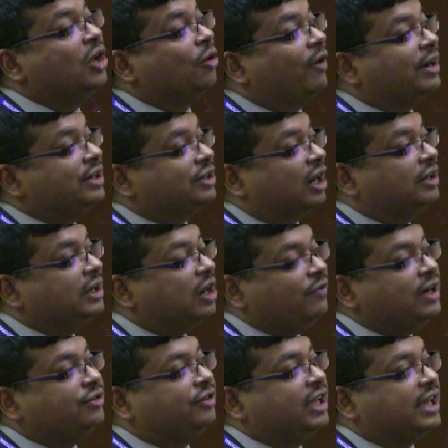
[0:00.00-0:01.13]
where it
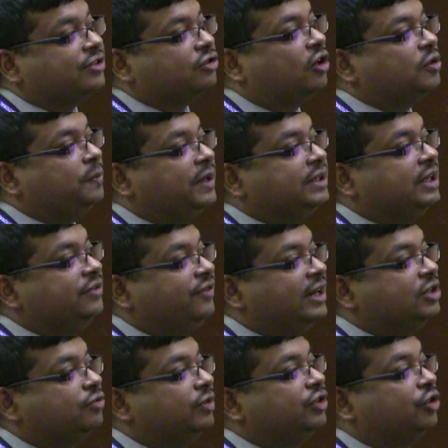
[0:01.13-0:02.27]
underwent reassortment
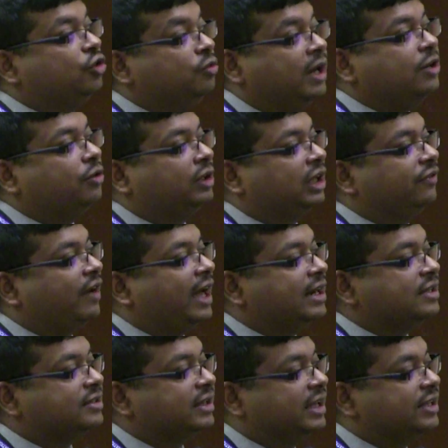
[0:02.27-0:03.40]
events with human
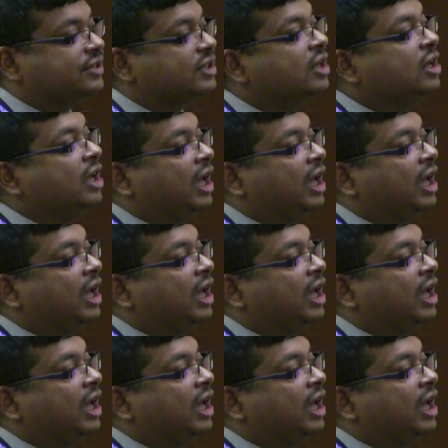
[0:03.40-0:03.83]
rotaviruses,